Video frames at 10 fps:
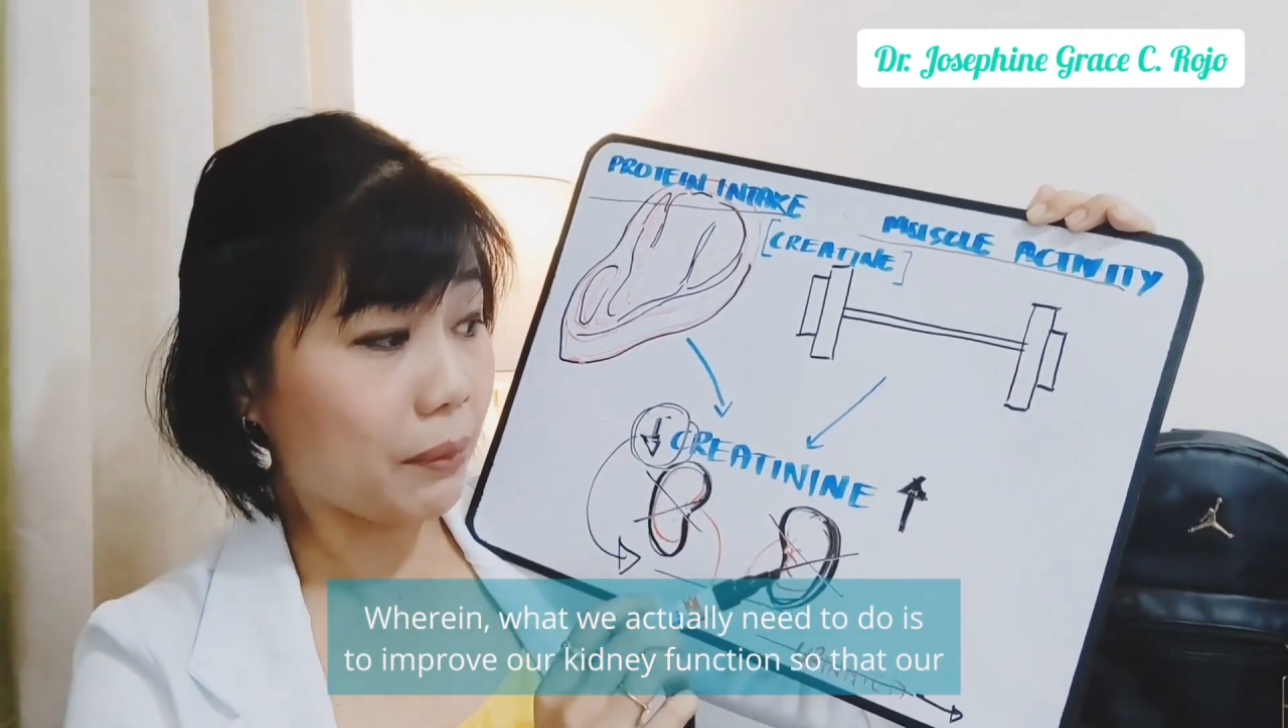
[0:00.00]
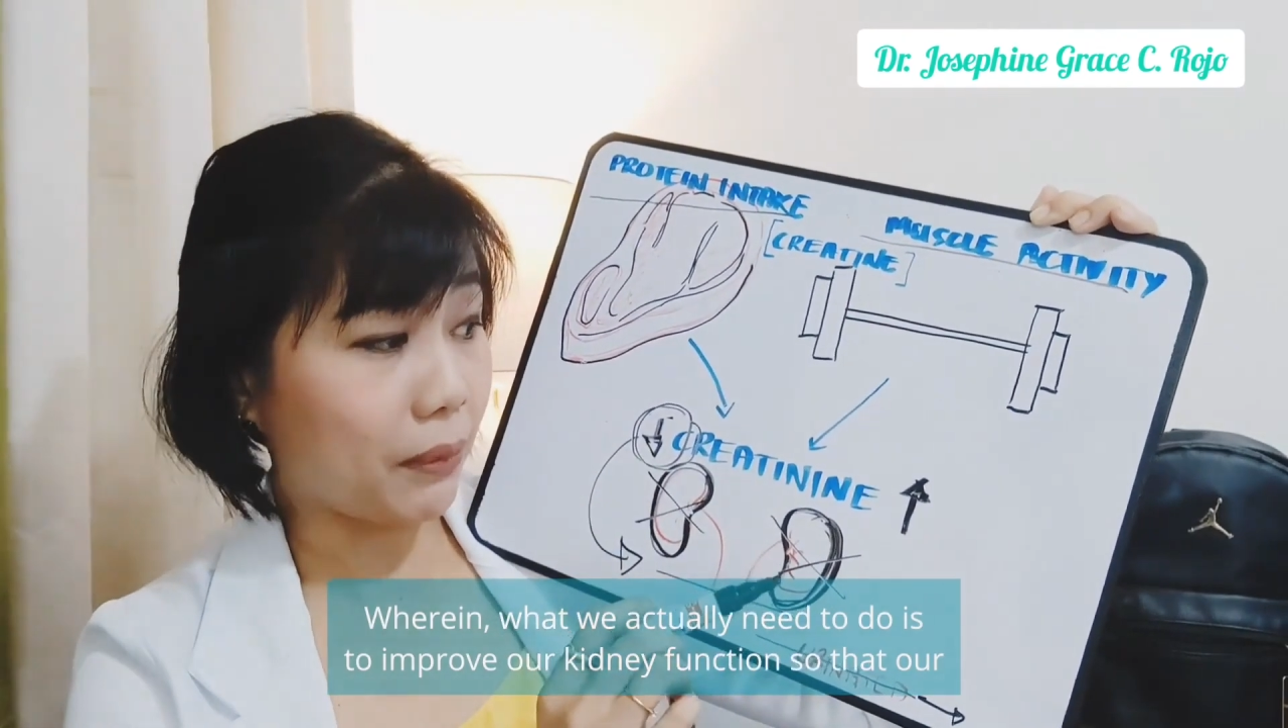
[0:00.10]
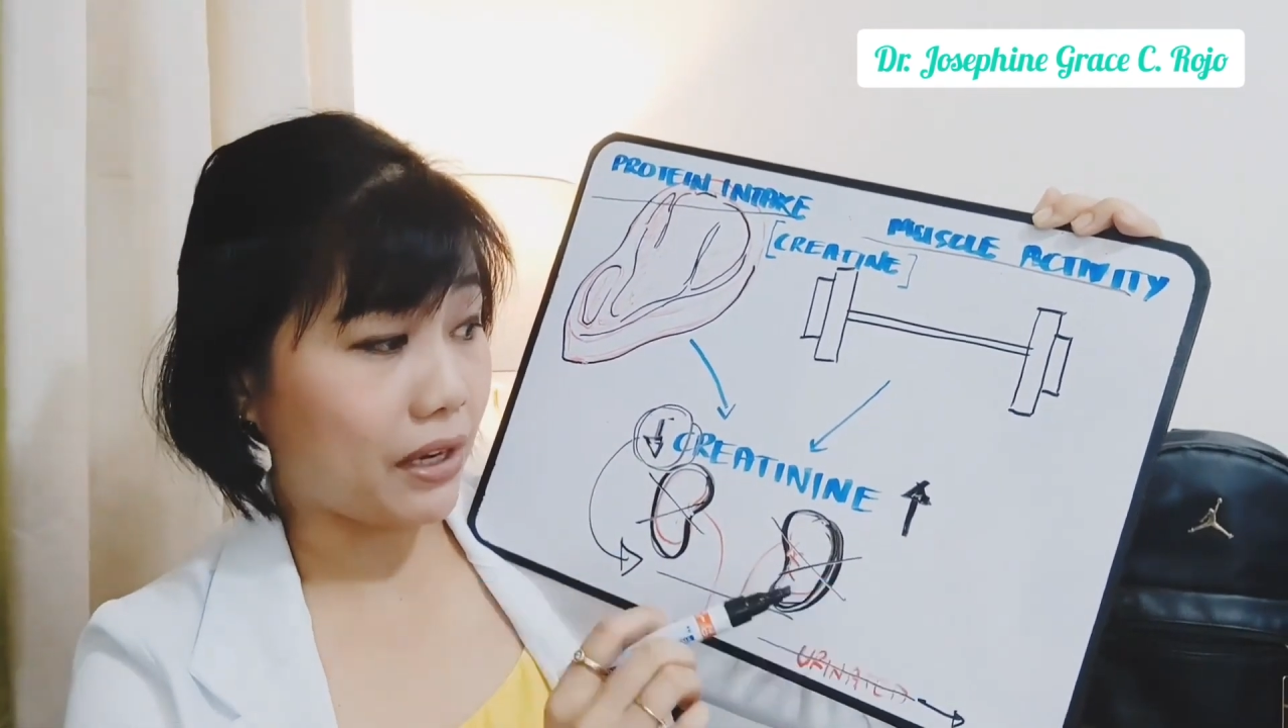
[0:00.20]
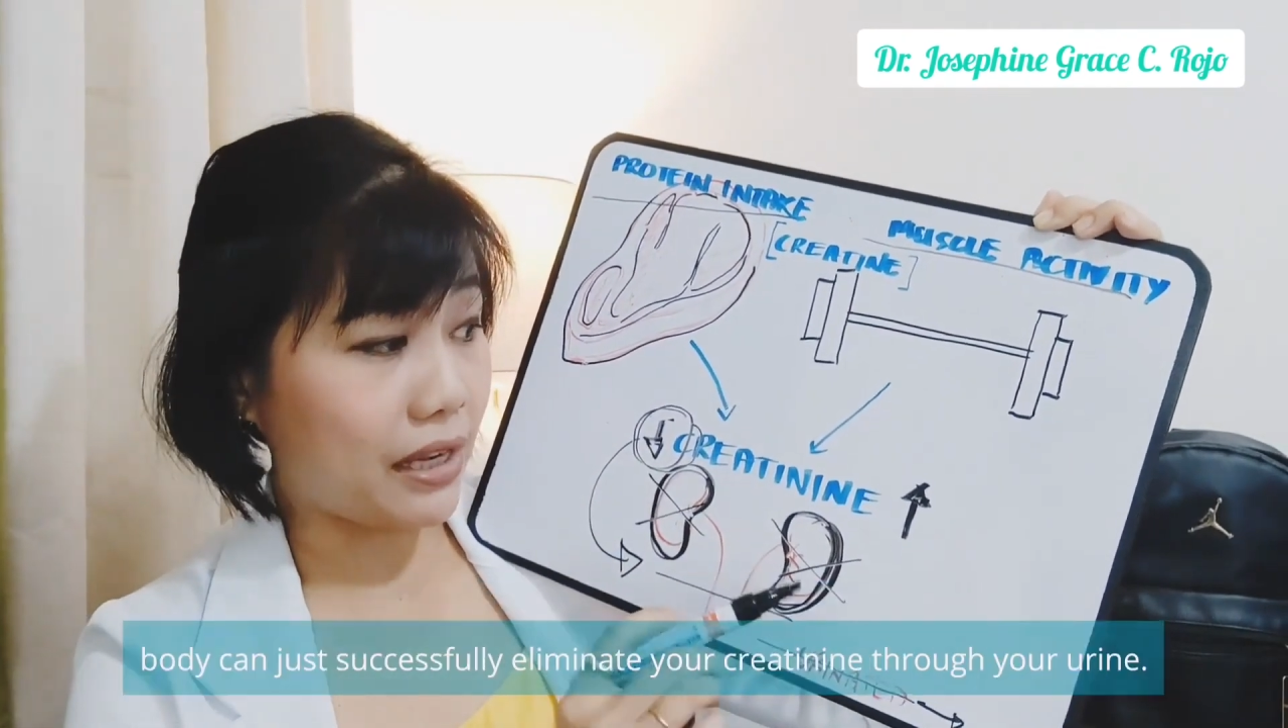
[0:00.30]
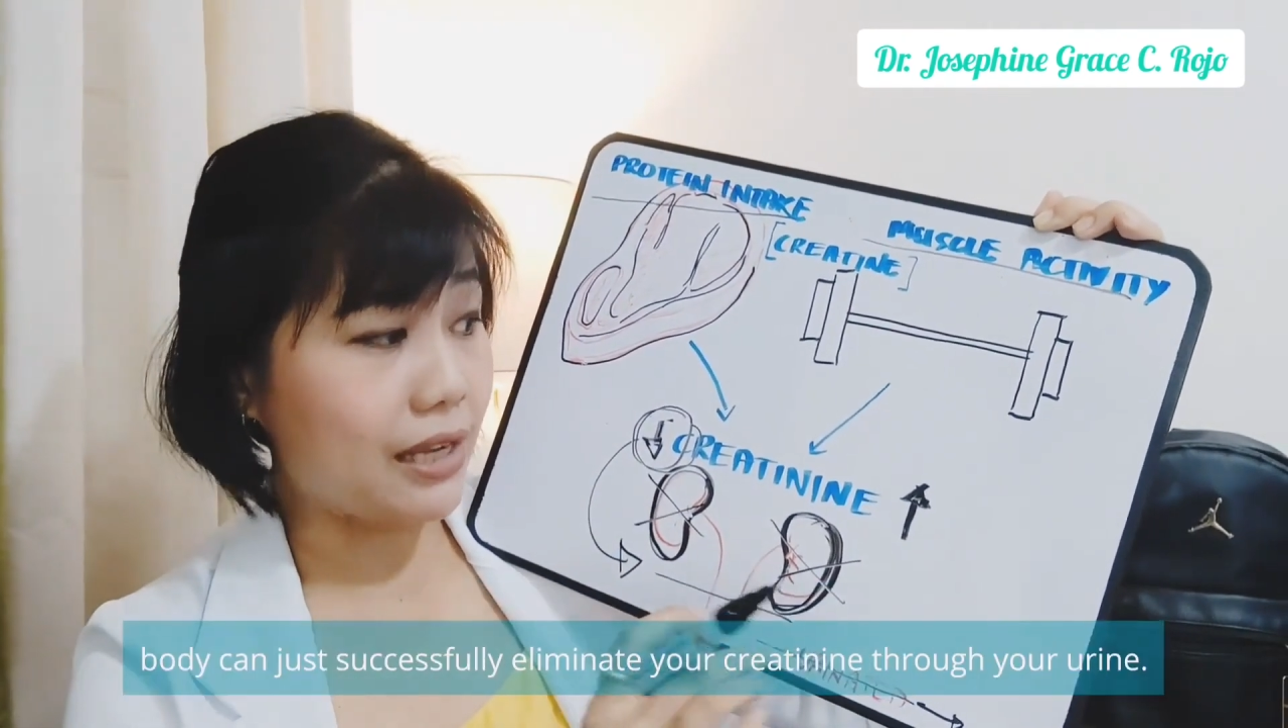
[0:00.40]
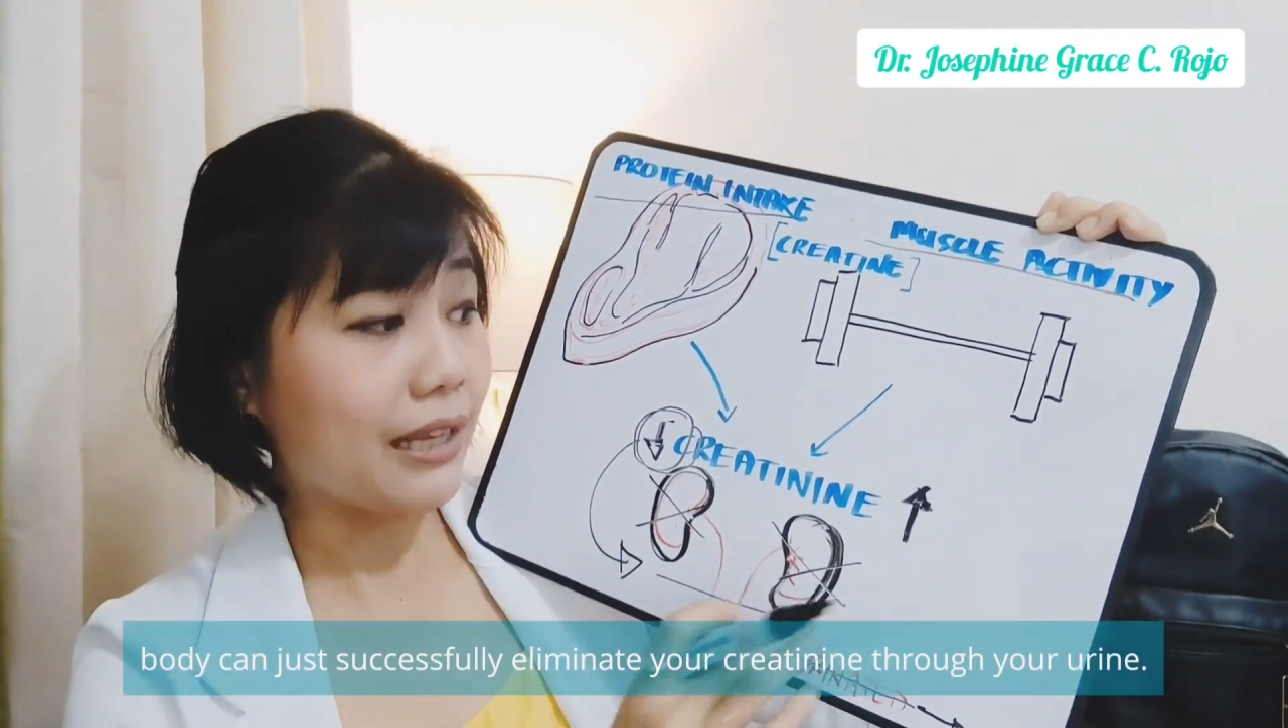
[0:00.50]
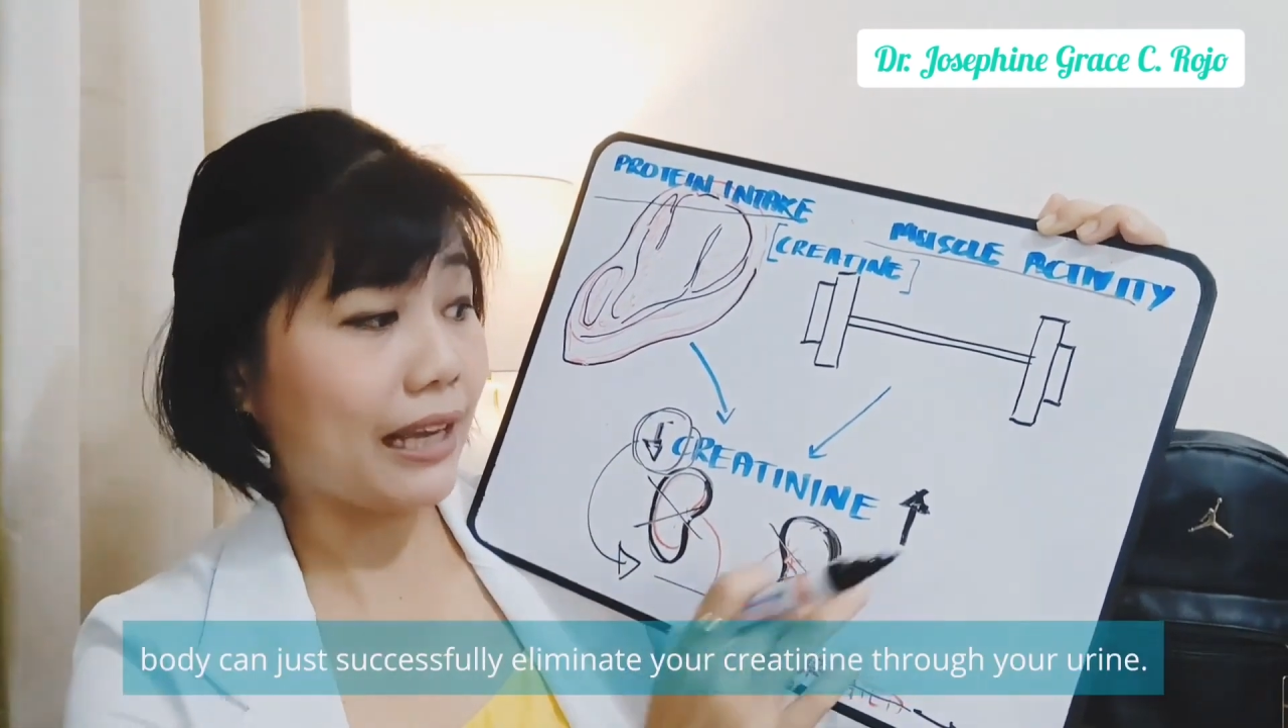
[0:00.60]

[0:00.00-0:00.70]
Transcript: body